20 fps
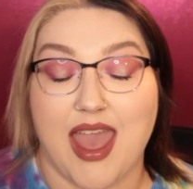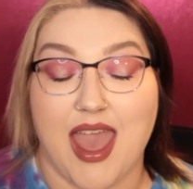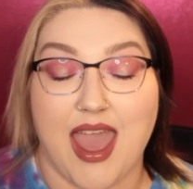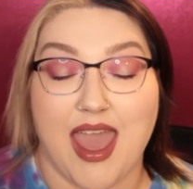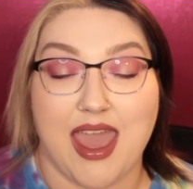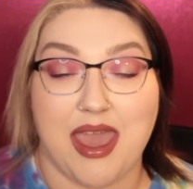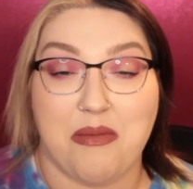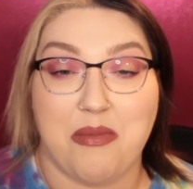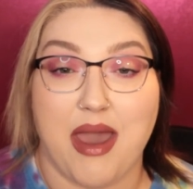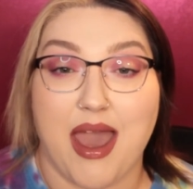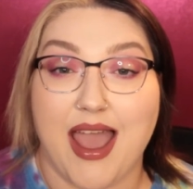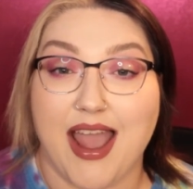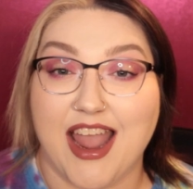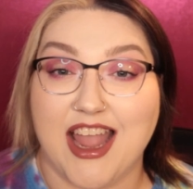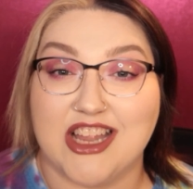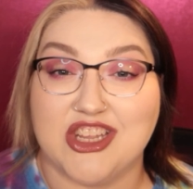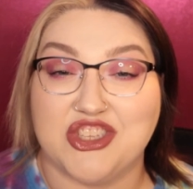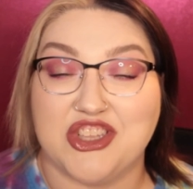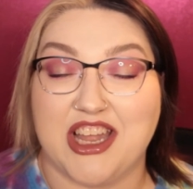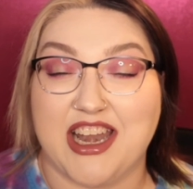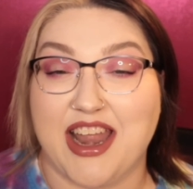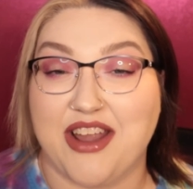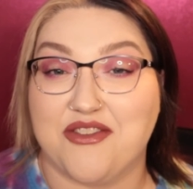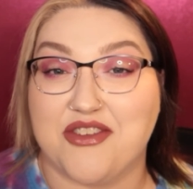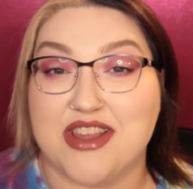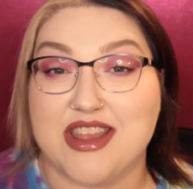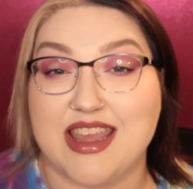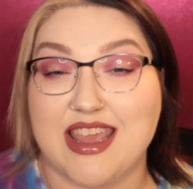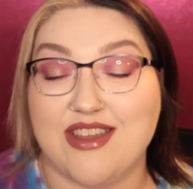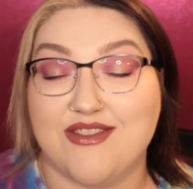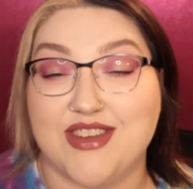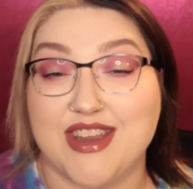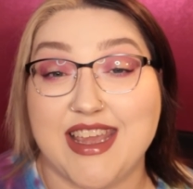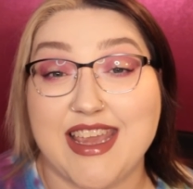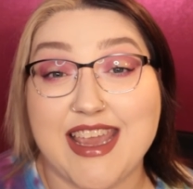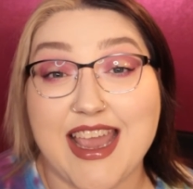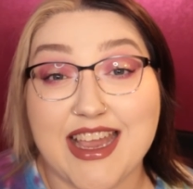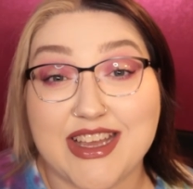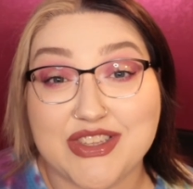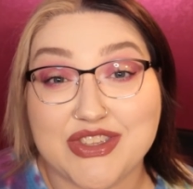a package that I received
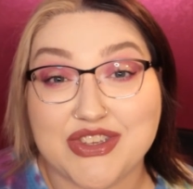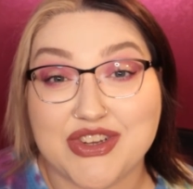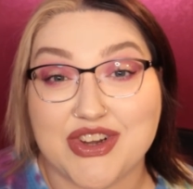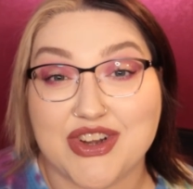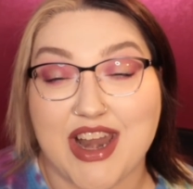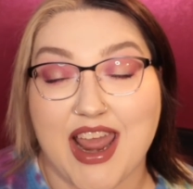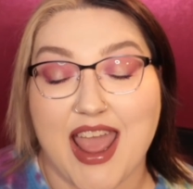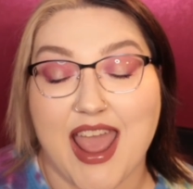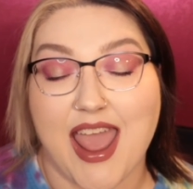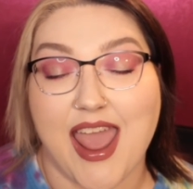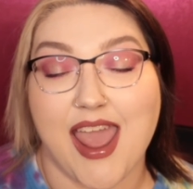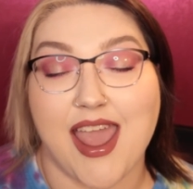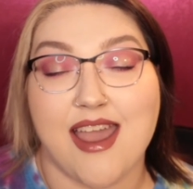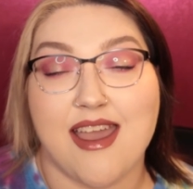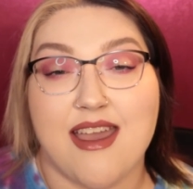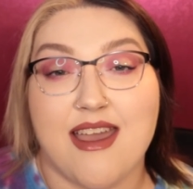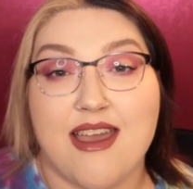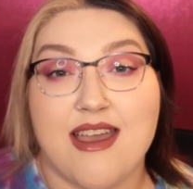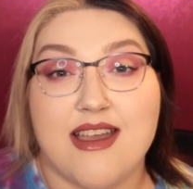yesterday.